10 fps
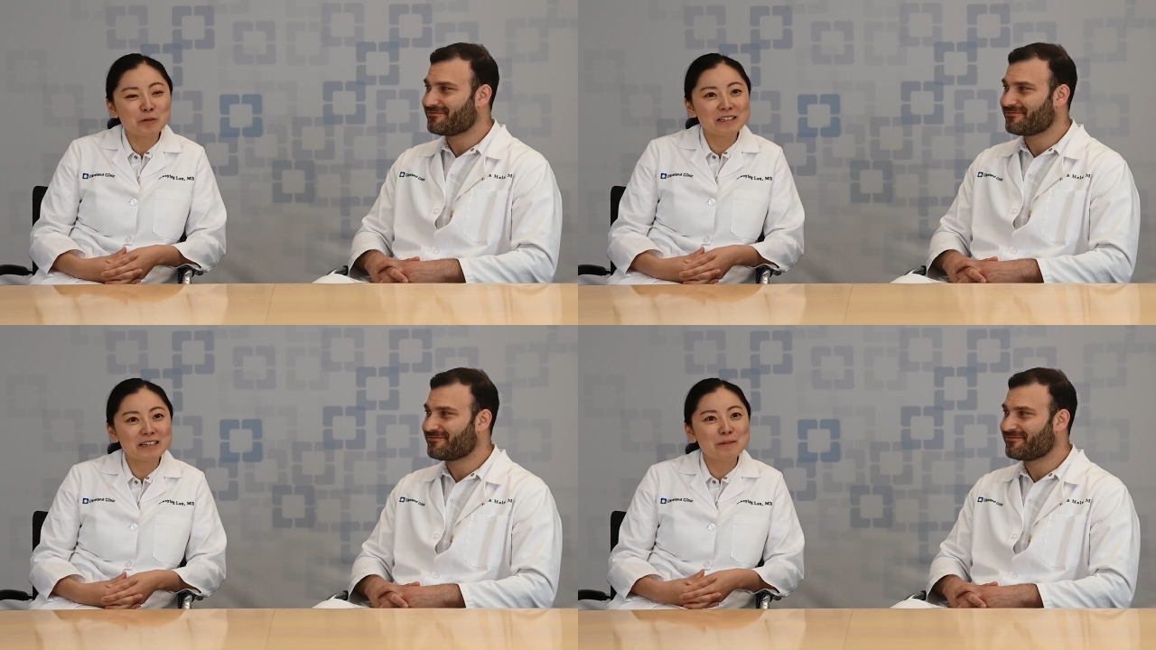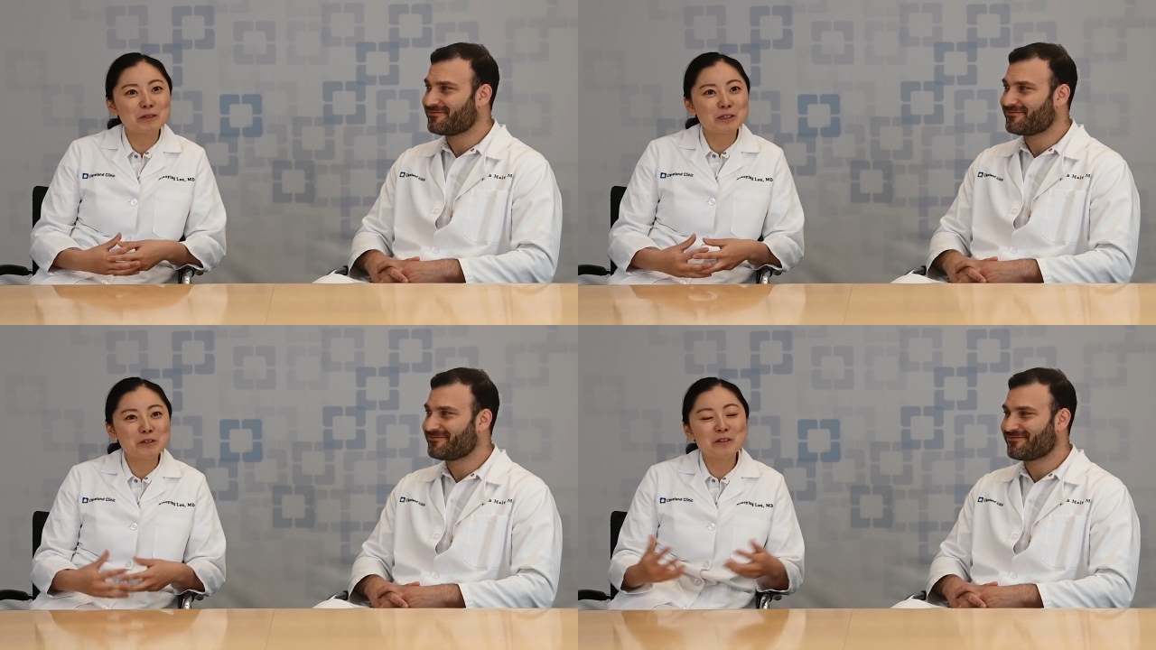Speaker 1: and wasn't
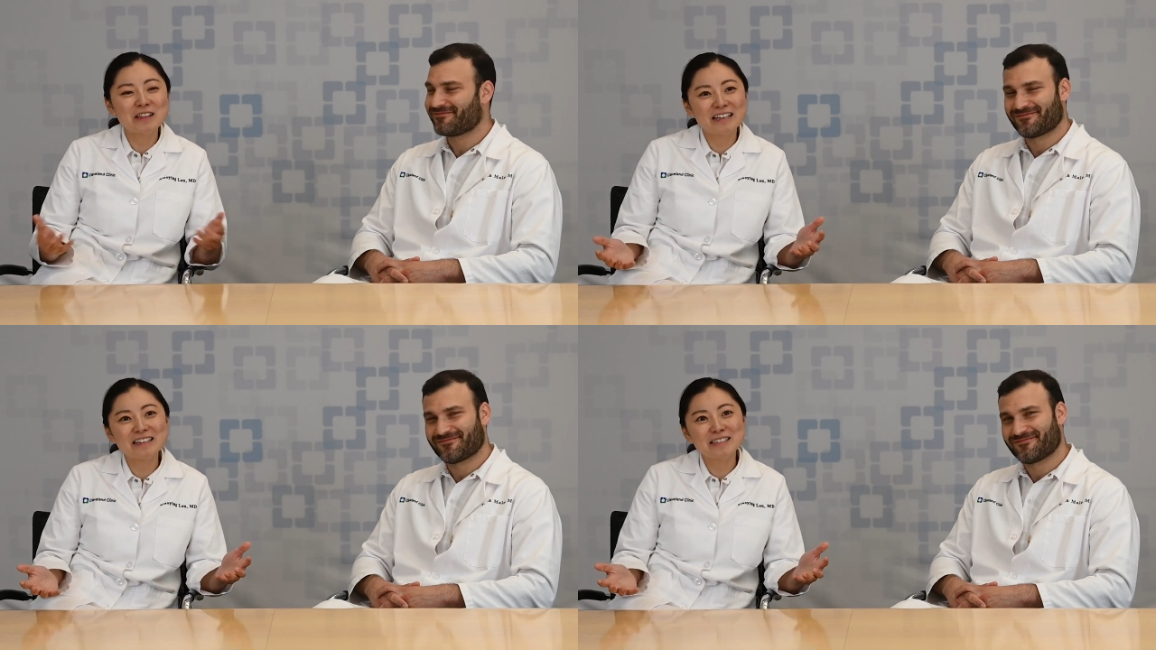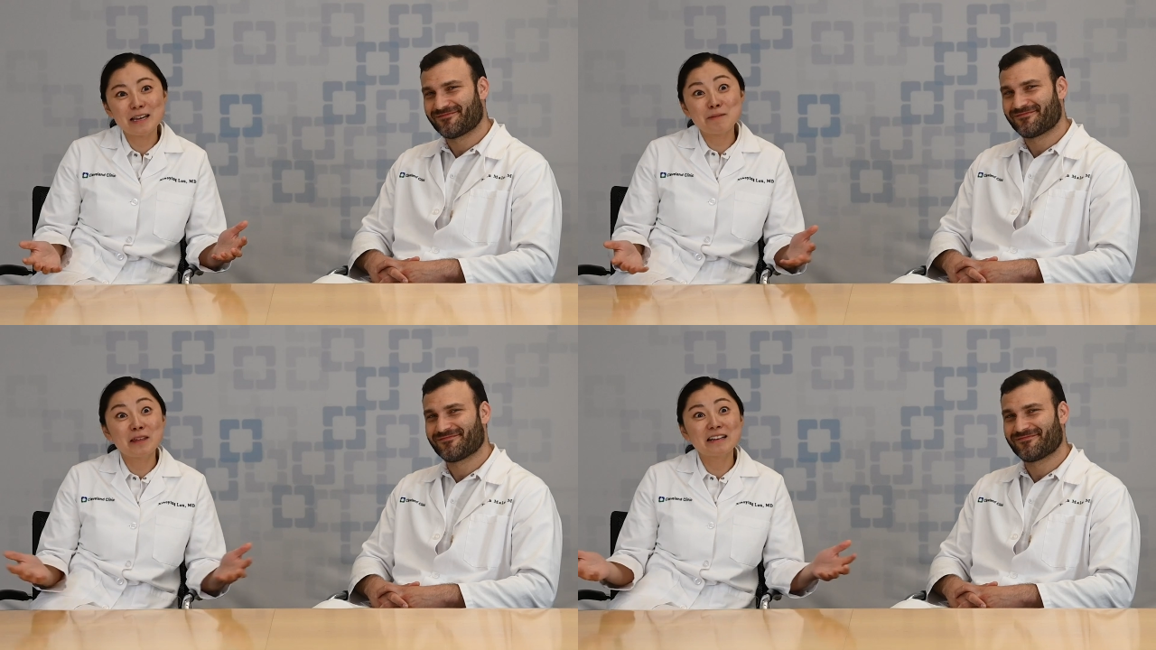able to do the things,
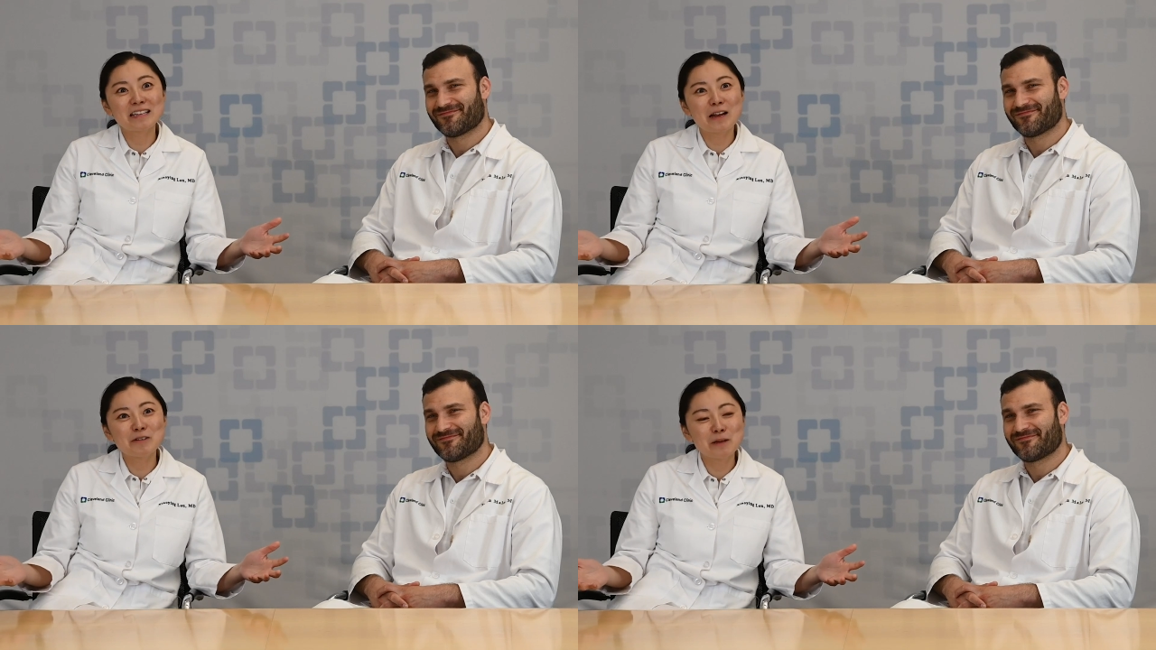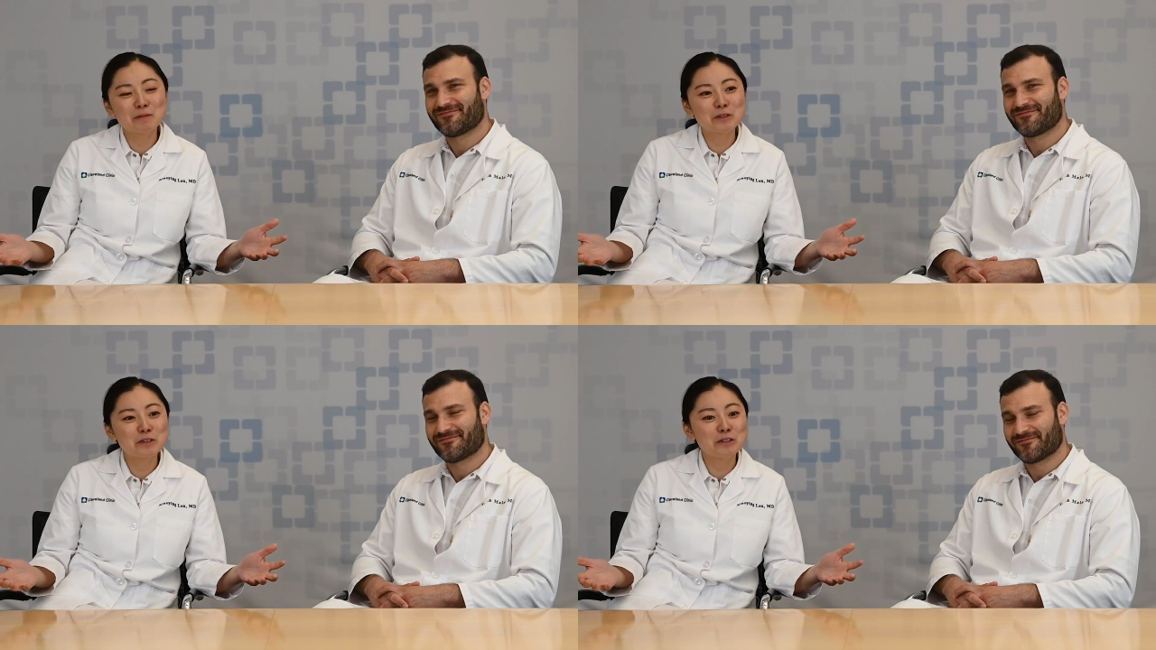same things that I was
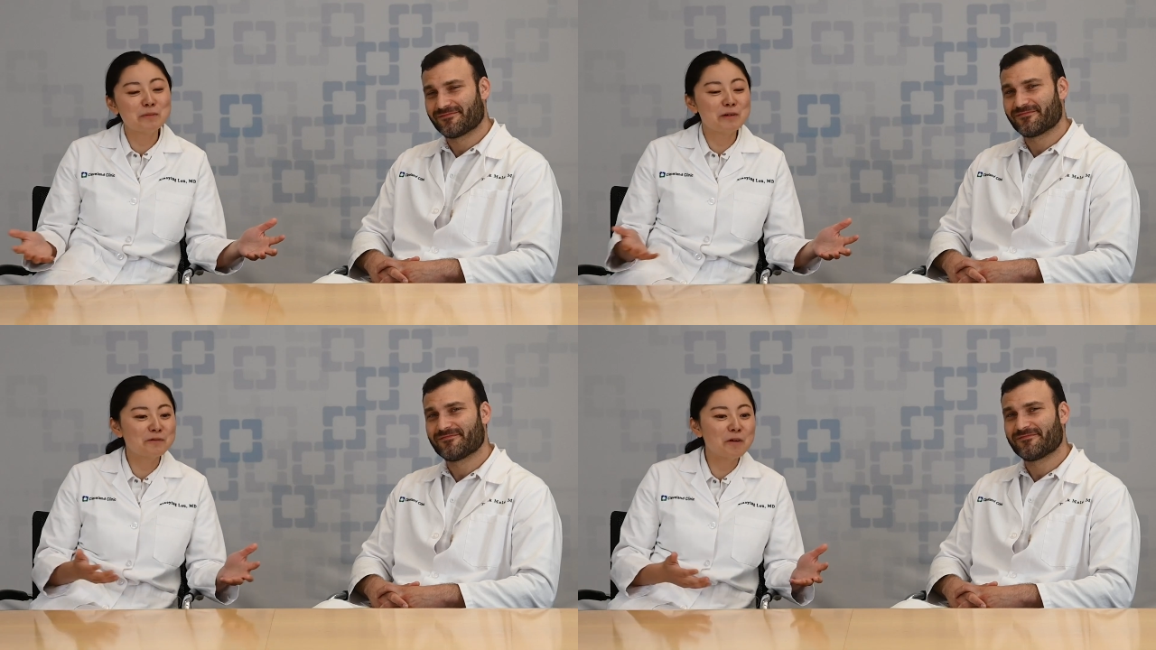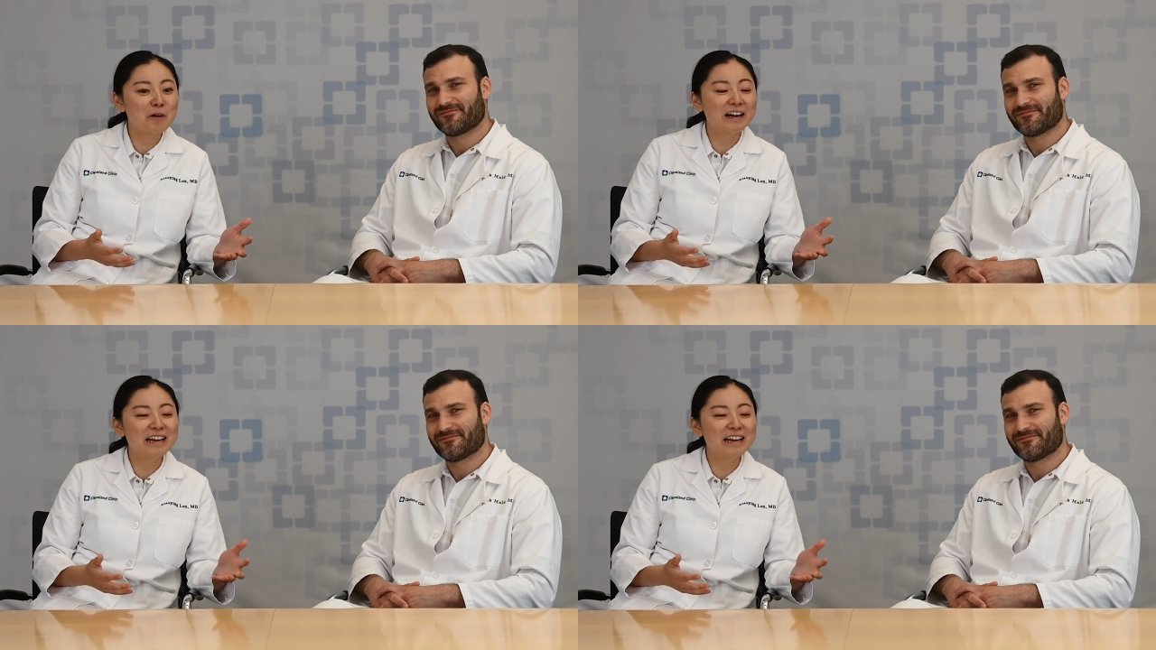able to do before.